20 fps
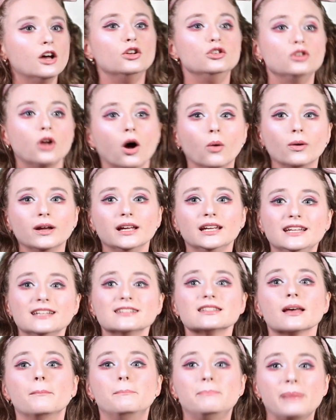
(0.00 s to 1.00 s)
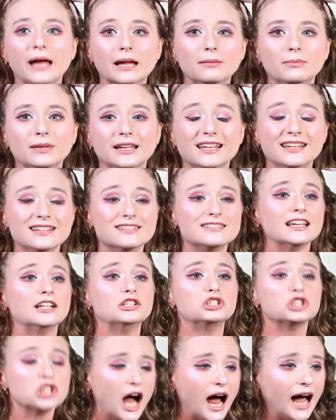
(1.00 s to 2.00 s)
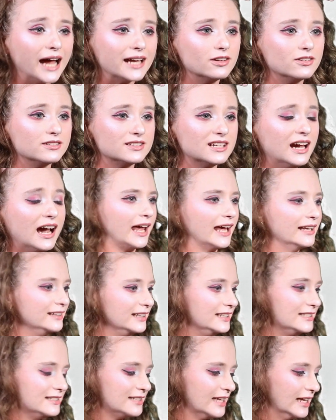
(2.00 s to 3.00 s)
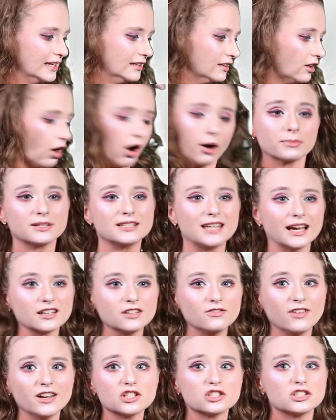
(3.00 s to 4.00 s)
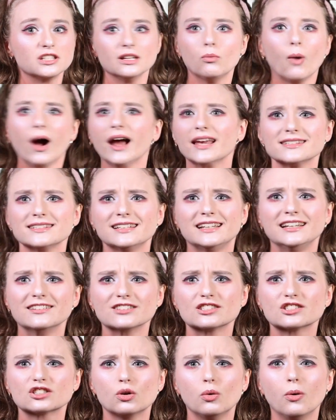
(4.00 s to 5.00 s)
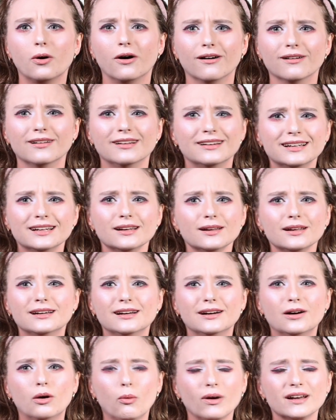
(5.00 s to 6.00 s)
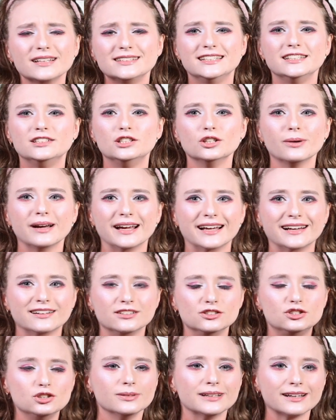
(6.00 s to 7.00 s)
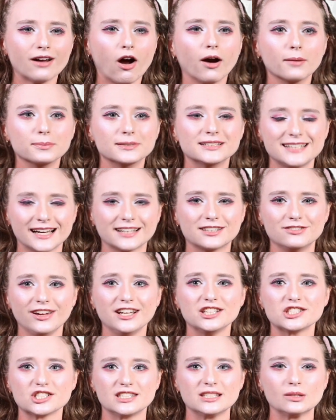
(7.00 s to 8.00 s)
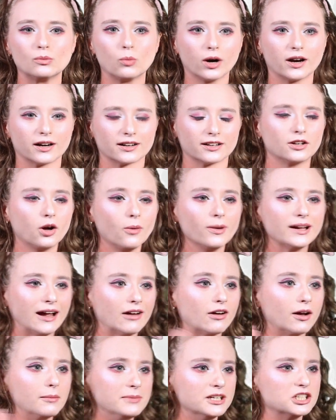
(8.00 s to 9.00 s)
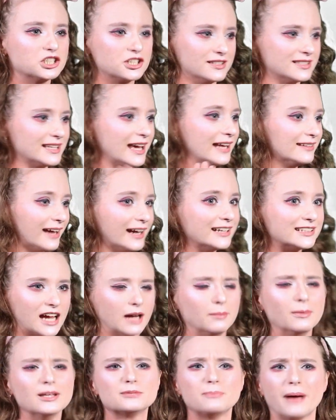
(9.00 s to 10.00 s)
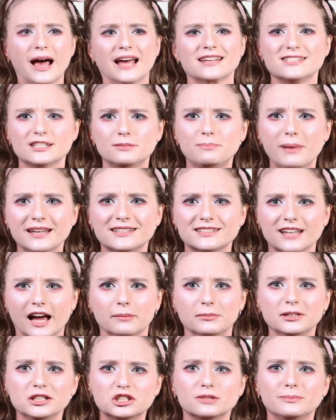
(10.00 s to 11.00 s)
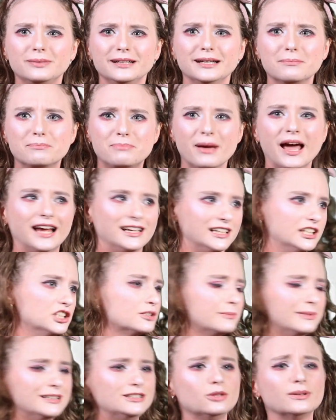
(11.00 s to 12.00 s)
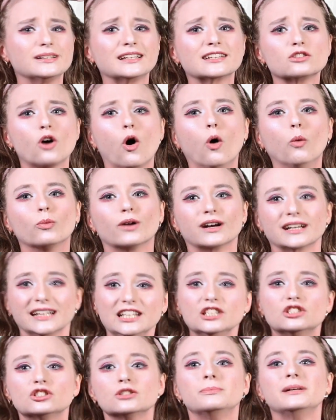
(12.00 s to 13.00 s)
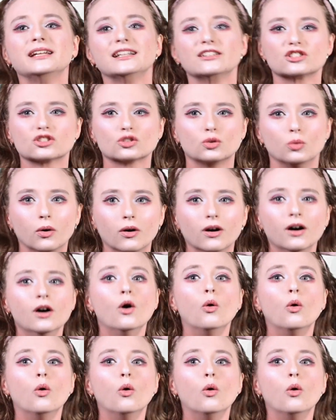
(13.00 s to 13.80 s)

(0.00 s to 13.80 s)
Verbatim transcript: No, he is a baby. He is a child child and he's in the armed detective agency, why isn't he in school? What is he doing? Doing armed detective agency work, going out on missions at nighttime. It's past his bedtime. He should be in bed. He should be doing his homework. He should be in school.